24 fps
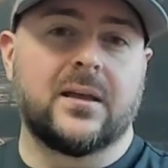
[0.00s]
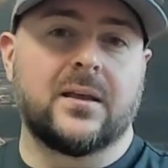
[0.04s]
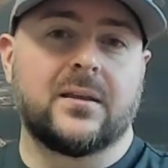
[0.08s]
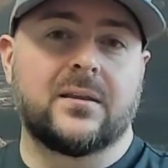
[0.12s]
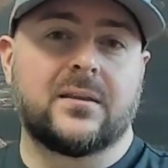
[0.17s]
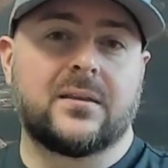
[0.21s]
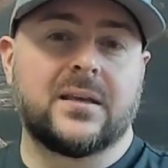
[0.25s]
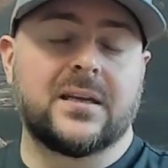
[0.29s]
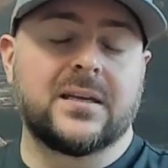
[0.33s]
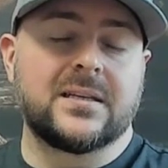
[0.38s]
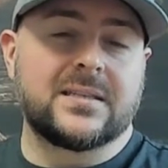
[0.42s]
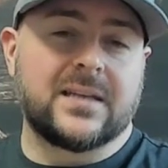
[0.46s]

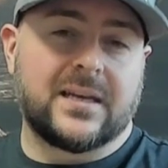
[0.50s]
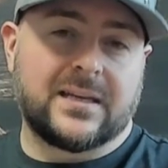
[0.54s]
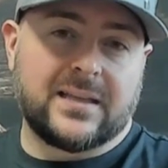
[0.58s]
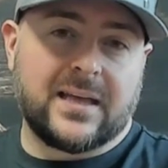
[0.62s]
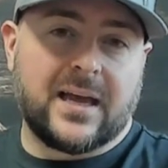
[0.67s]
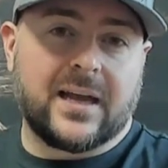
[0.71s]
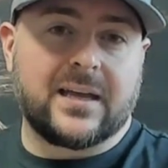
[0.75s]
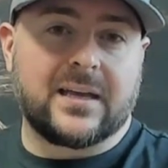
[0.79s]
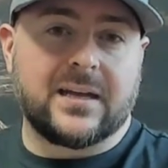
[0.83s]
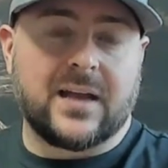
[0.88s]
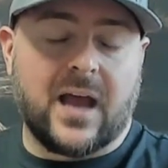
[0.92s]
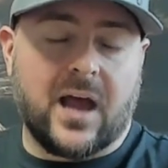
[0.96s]
things like
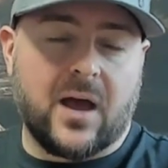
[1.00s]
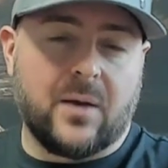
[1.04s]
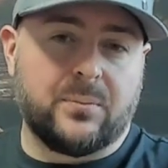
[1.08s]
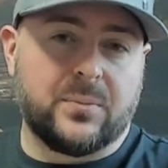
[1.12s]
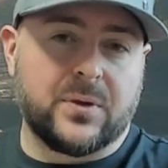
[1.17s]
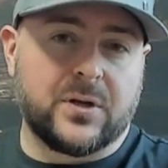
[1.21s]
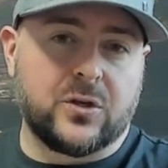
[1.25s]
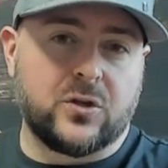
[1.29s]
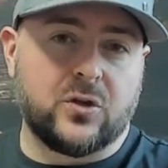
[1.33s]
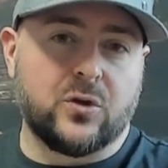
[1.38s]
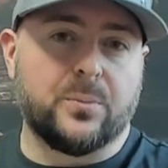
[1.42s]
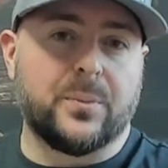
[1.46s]
that can
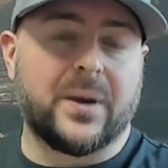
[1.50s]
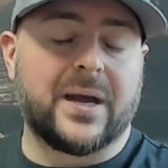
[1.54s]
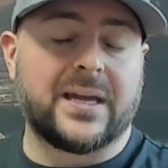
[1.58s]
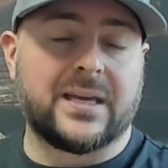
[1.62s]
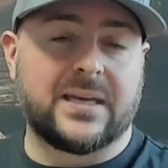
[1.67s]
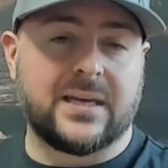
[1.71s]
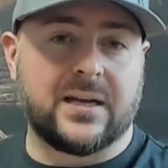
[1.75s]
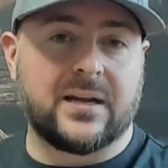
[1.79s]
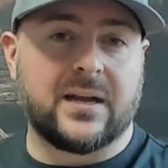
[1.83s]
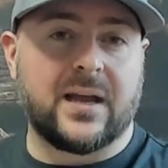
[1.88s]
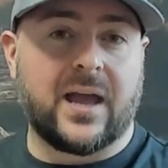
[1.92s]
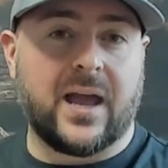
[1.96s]
happen. You might
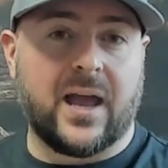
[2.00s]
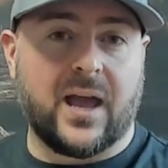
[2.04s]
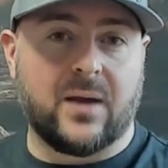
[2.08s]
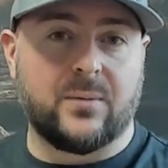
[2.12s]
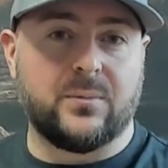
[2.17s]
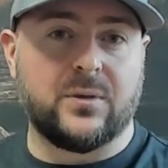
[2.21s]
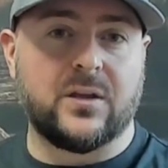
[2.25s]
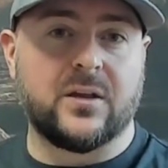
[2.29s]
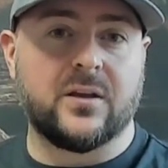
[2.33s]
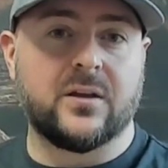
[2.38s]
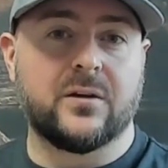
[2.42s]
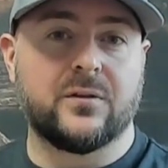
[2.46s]
get a
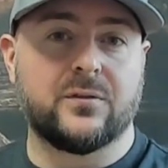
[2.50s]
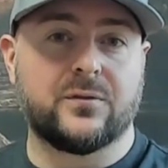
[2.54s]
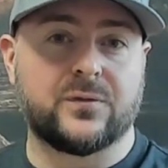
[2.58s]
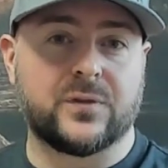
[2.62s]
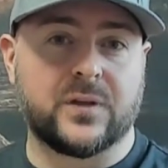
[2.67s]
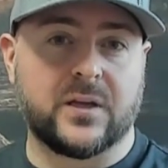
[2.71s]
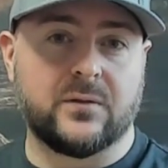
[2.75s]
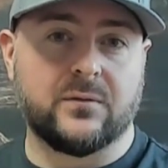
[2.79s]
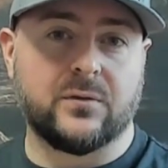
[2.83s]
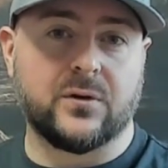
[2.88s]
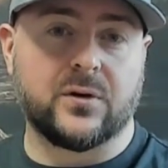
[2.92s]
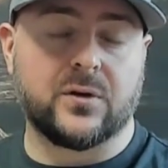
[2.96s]
hammy
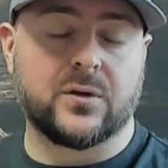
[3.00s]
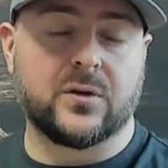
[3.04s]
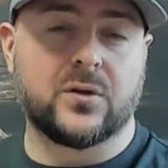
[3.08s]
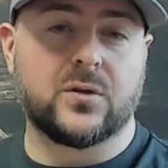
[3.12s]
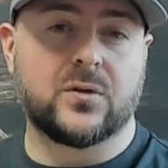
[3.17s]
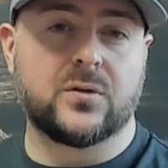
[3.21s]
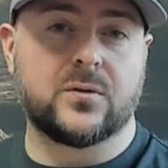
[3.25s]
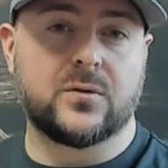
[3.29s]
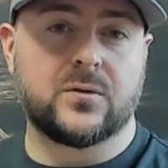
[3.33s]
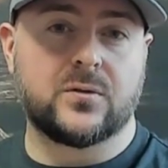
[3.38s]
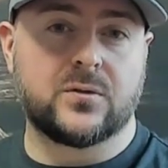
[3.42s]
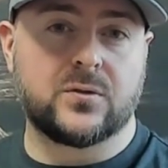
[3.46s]
flavor
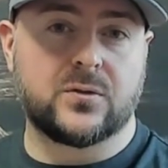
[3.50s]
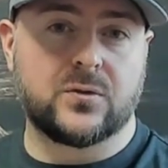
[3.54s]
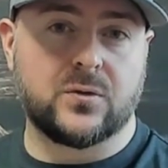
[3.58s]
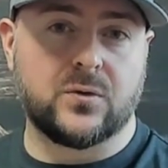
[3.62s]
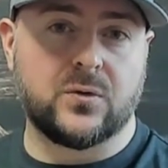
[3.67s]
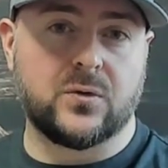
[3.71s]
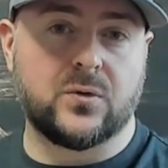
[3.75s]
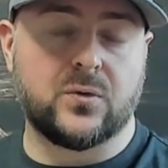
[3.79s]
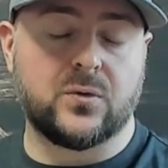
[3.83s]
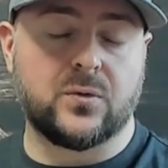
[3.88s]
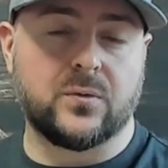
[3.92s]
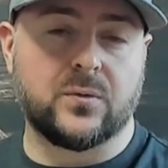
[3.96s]

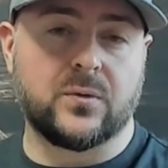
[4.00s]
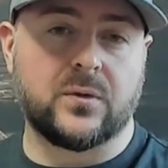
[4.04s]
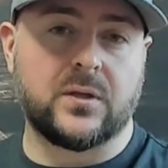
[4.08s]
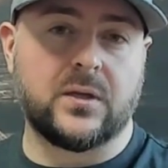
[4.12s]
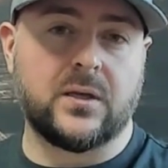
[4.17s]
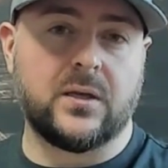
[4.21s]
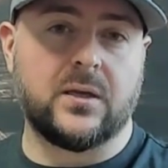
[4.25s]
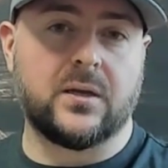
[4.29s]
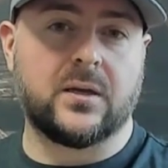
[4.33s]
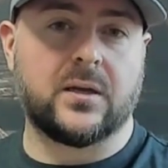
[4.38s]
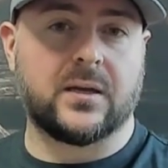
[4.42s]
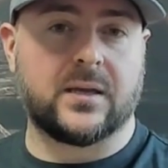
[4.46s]
to
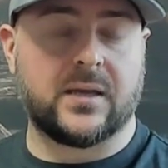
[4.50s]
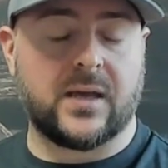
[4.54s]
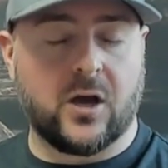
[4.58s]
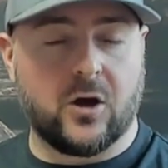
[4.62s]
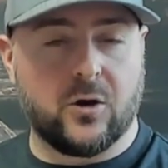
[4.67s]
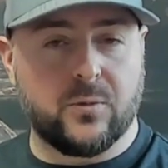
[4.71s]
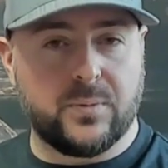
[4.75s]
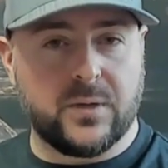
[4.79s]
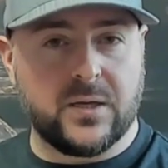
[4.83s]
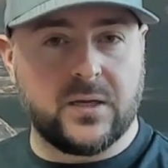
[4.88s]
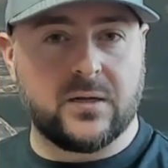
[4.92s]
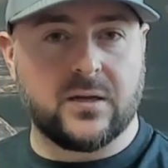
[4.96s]
the
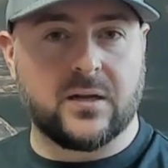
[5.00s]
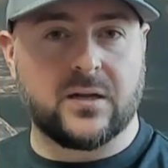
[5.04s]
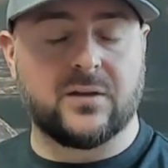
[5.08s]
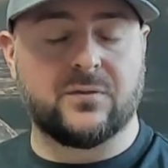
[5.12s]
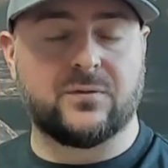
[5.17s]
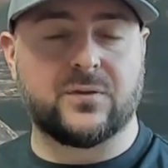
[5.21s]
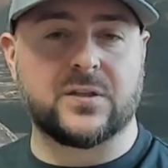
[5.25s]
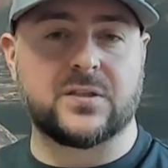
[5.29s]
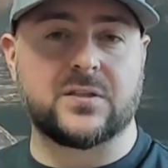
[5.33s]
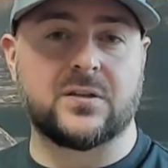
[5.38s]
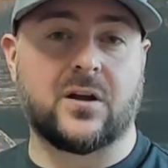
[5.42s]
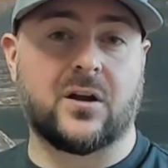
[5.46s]
cacao bean, and
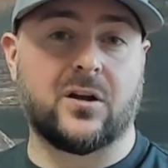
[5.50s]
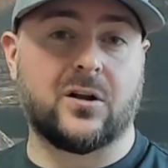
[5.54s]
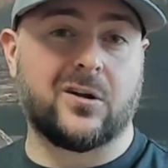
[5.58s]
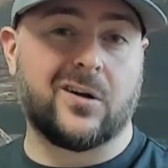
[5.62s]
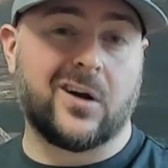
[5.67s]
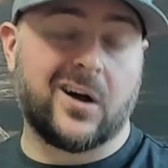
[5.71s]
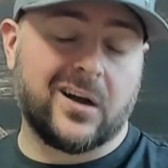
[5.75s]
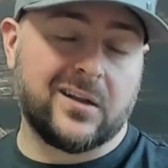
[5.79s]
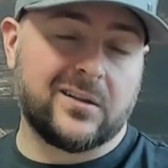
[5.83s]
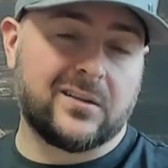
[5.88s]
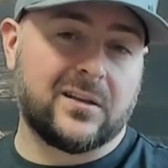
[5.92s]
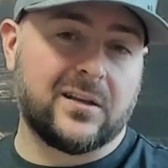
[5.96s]
if it's not
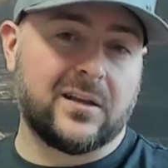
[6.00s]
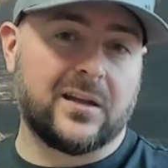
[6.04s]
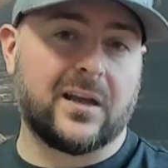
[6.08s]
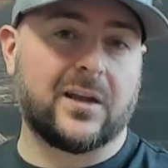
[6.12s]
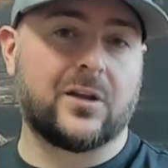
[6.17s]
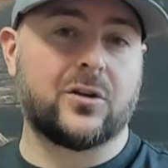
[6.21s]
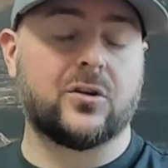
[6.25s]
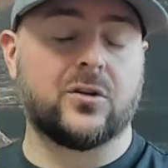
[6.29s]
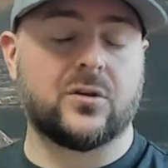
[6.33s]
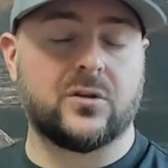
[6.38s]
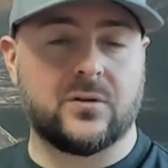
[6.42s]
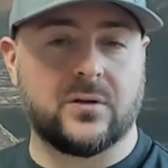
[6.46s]
caught, then
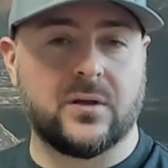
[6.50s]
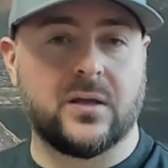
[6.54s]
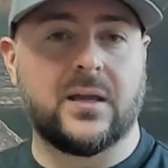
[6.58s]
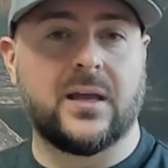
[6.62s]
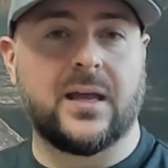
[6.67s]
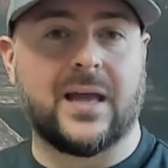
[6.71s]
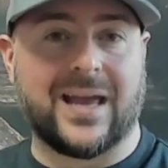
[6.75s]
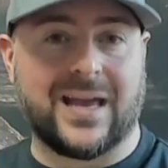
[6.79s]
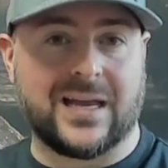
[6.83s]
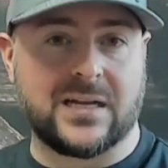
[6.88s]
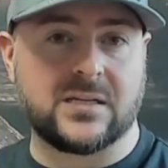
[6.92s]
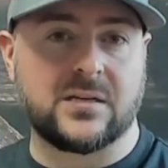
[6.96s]
that could
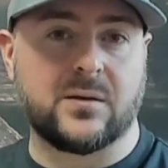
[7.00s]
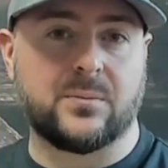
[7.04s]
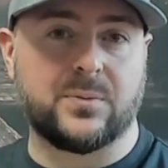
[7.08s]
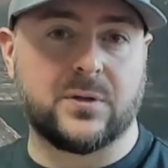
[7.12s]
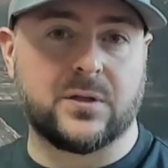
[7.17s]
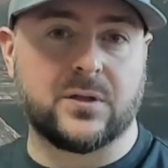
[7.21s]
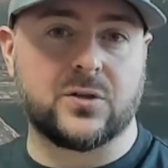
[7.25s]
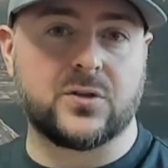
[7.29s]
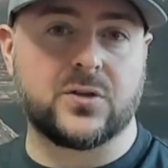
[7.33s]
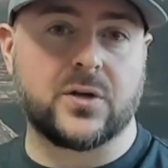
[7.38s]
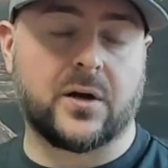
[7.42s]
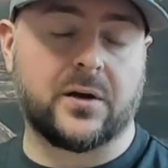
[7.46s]
end up in
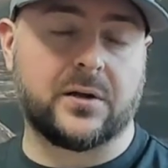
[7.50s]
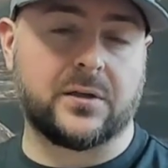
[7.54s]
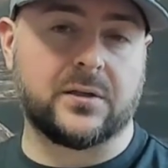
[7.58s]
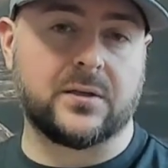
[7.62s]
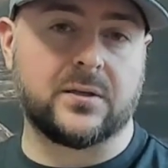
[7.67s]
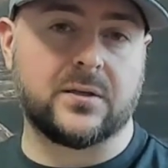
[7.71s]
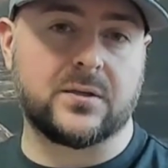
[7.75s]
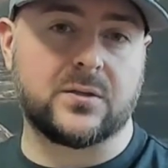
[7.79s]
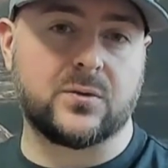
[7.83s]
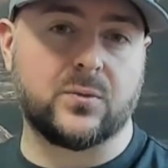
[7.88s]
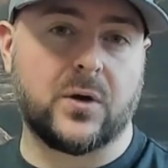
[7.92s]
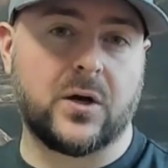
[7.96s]
the chocolate
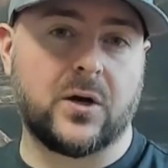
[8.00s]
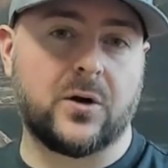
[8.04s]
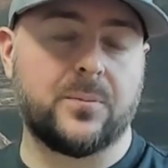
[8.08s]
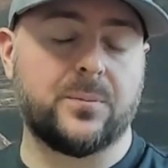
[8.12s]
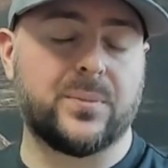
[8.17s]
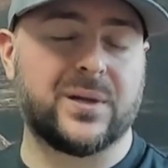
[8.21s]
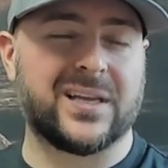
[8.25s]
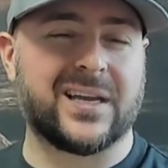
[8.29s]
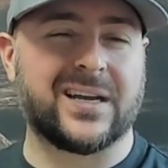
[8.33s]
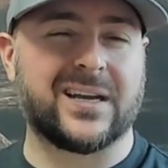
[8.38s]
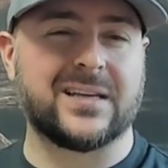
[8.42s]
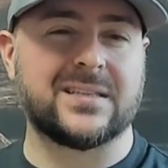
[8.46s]
as well.
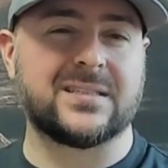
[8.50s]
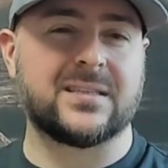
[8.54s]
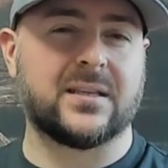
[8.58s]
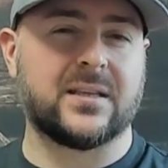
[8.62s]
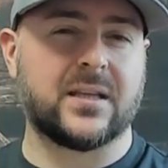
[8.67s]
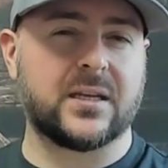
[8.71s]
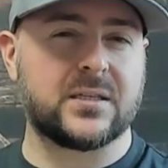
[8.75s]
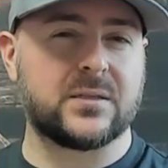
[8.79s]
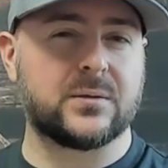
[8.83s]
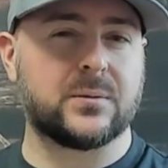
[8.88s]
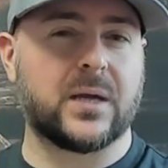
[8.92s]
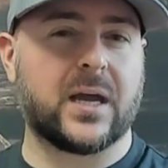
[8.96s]
But like I said,
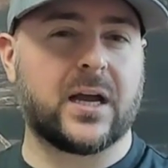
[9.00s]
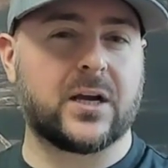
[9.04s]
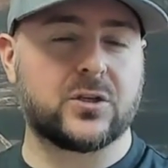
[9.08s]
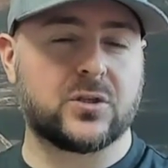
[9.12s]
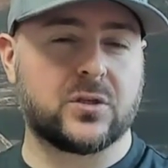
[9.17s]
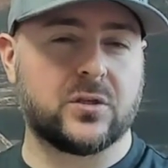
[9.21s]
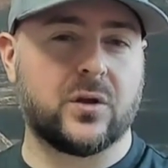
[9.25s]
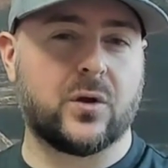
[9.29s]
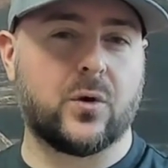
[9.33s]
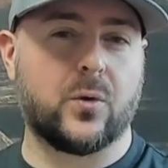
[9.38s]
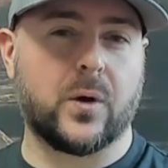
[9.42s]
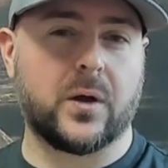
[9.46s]
that's
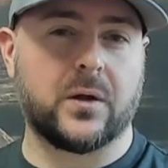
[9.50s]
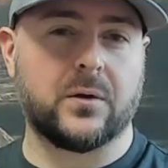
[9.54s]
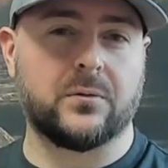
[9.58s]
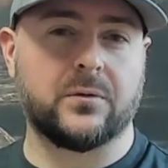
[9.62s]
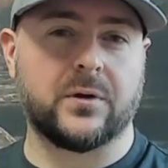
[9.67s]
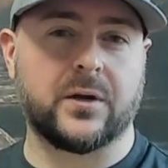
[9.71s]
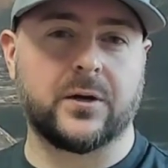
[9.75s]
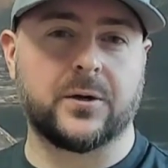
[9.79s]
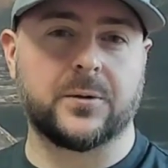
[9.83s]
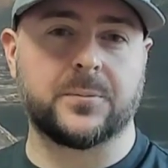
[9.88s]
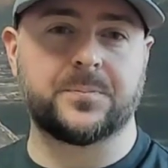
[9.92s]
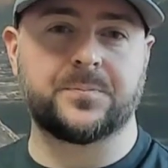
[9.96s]
actually quite
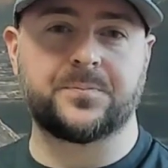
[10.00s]
rare.